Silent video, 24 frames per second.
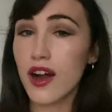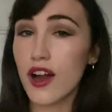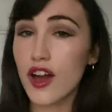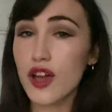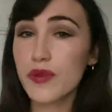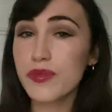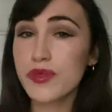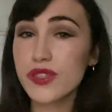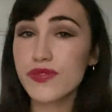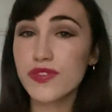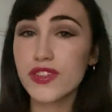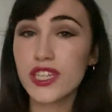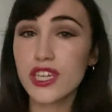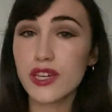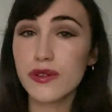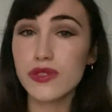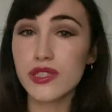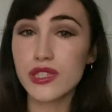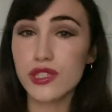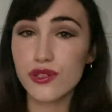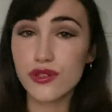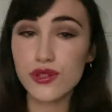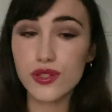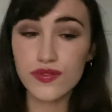I hope this video
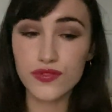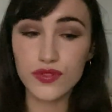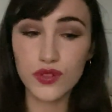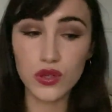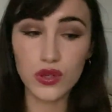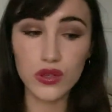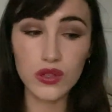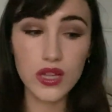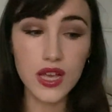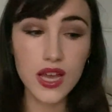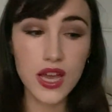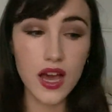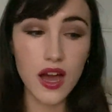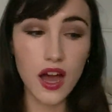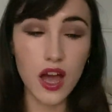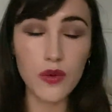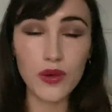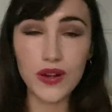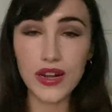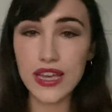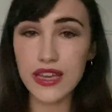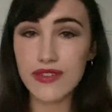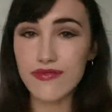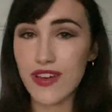is useful. I
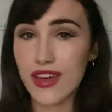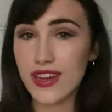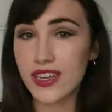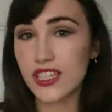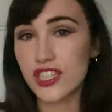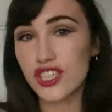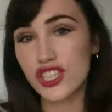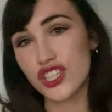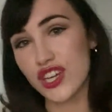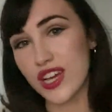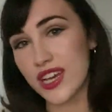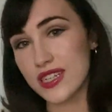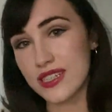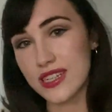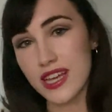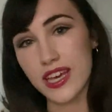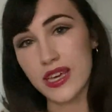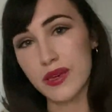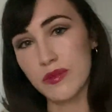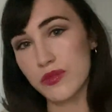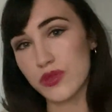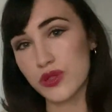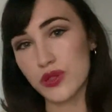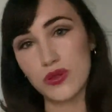will leave any shade
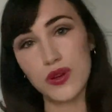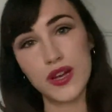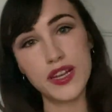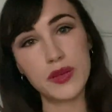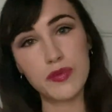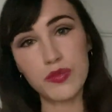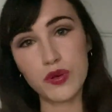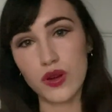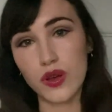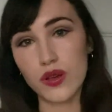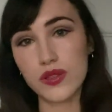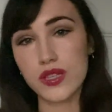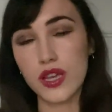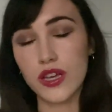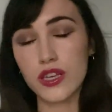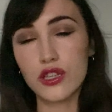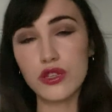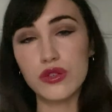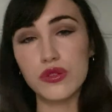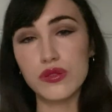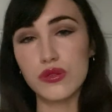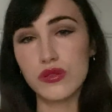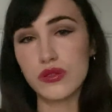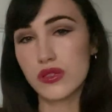names or any products that I
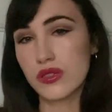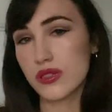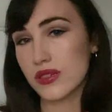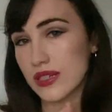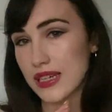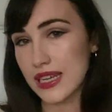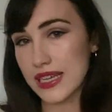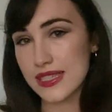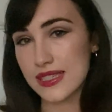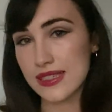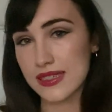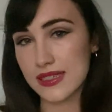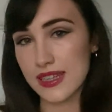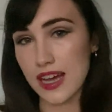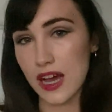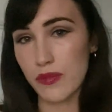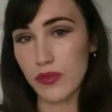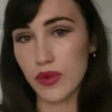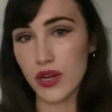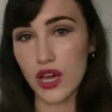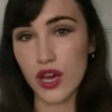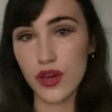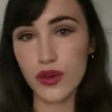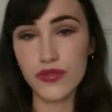used listed down
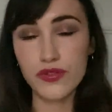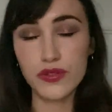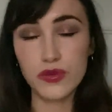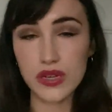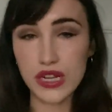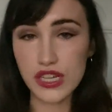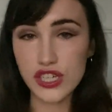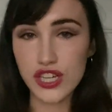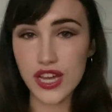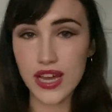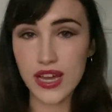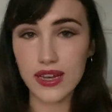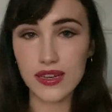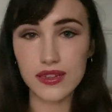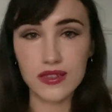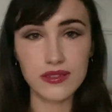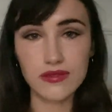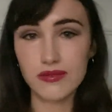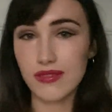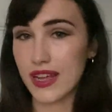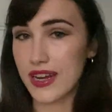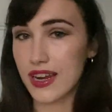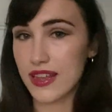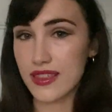below if you wanna check
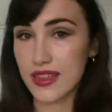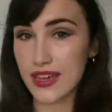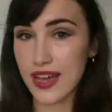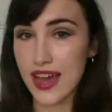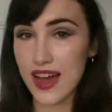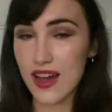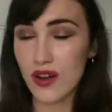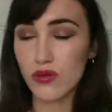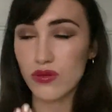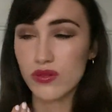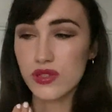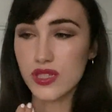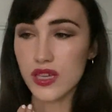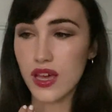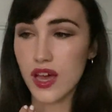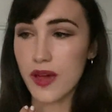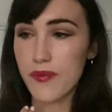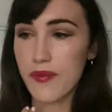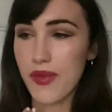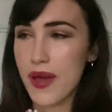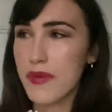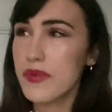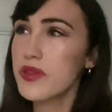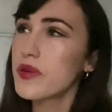anything out.
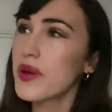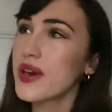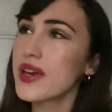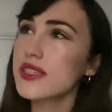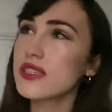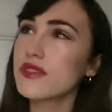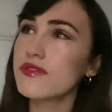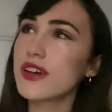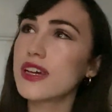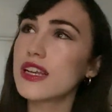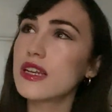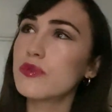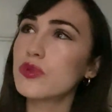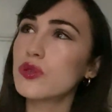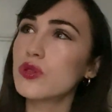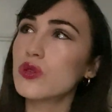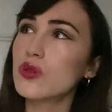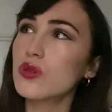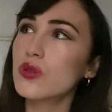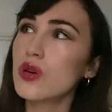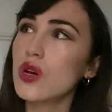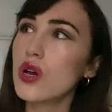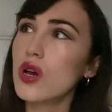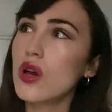MUA is
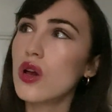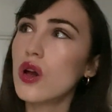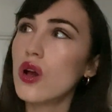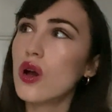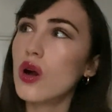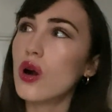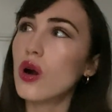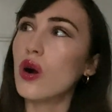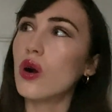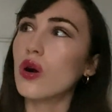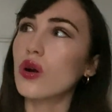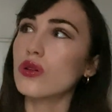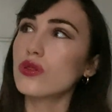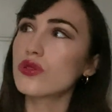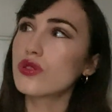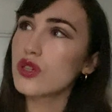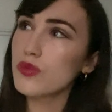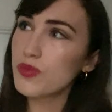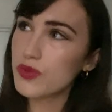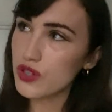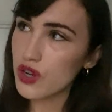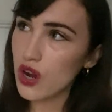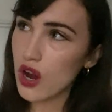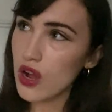available on
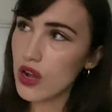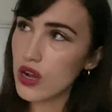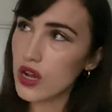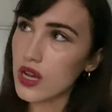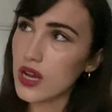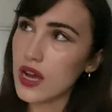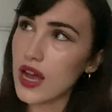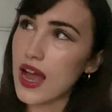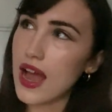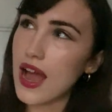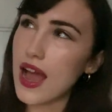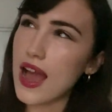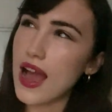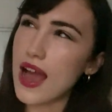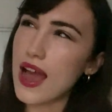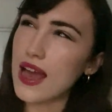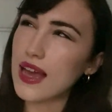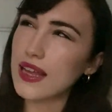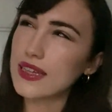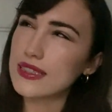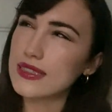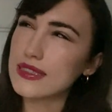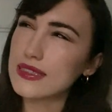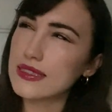Superdrug
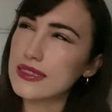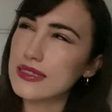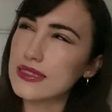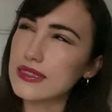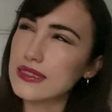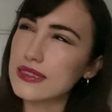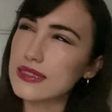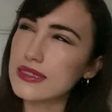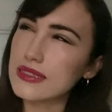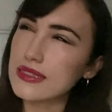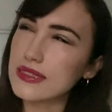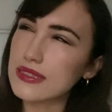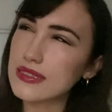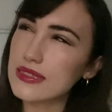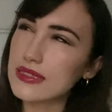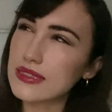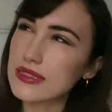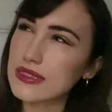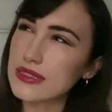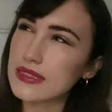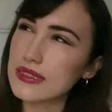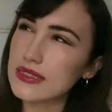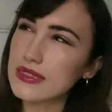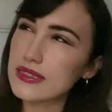
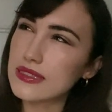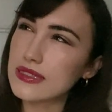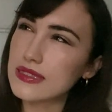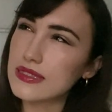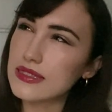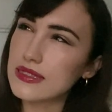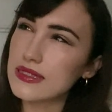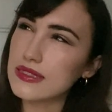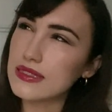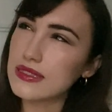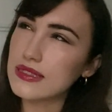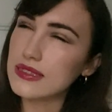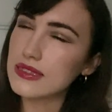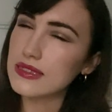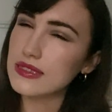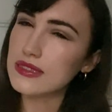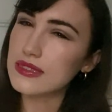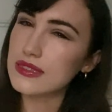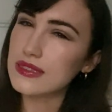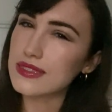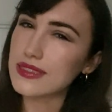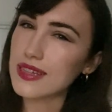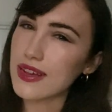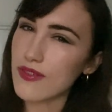
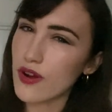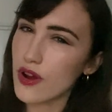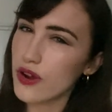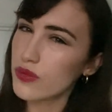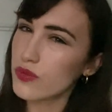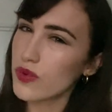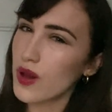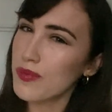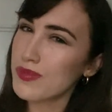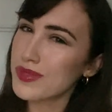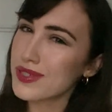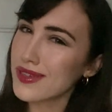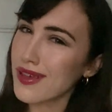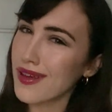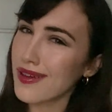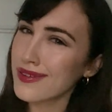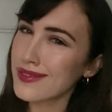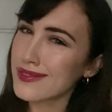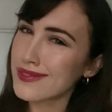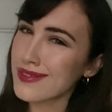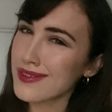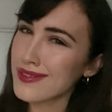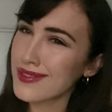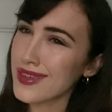and their own
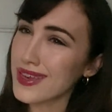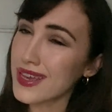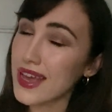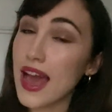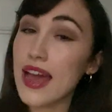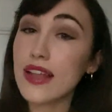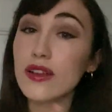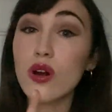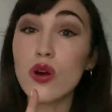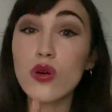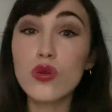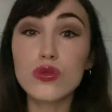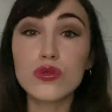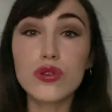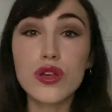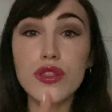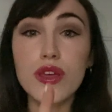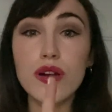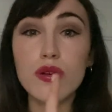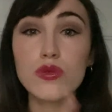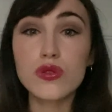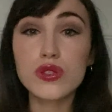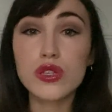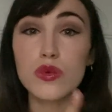website, I think. And oh no,
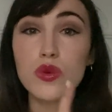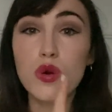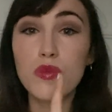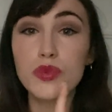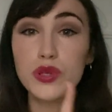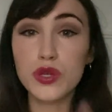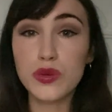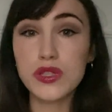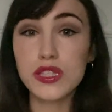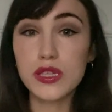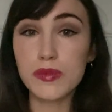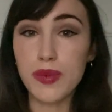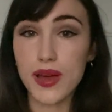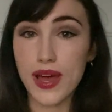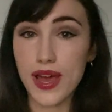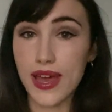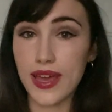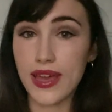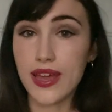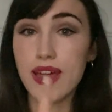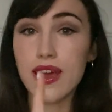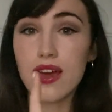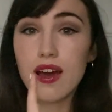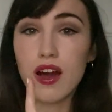they're also on Beauty
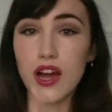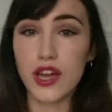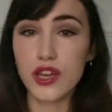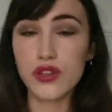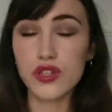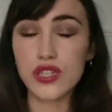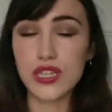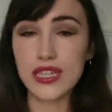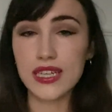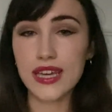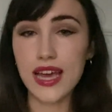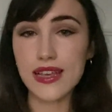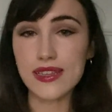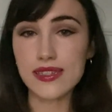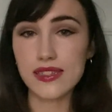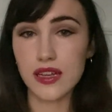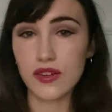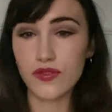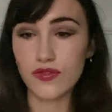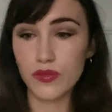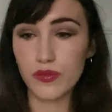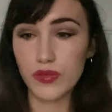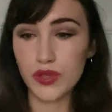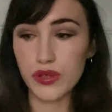Bay. I usually get
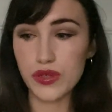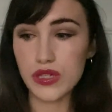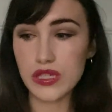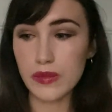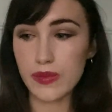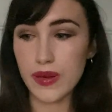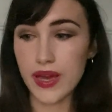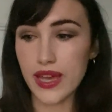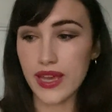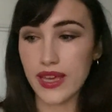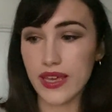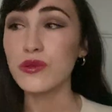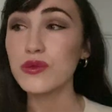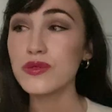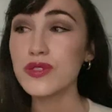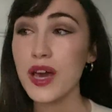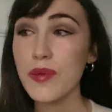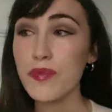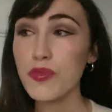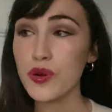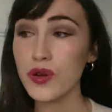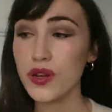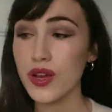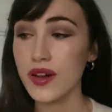stuff from Beauty Bay. All their
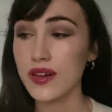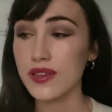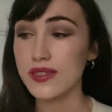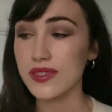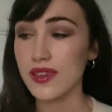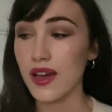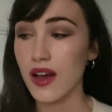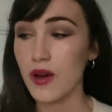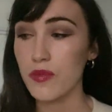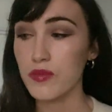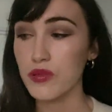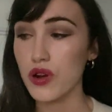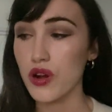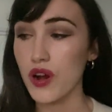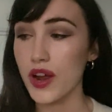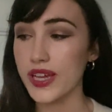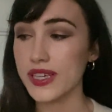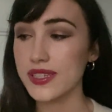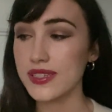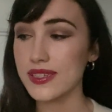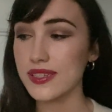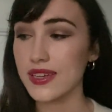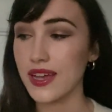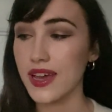products are
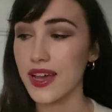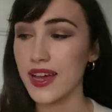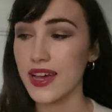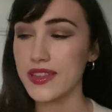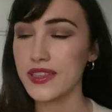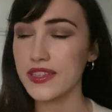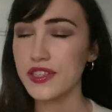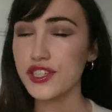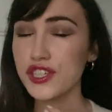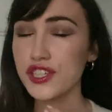priced at the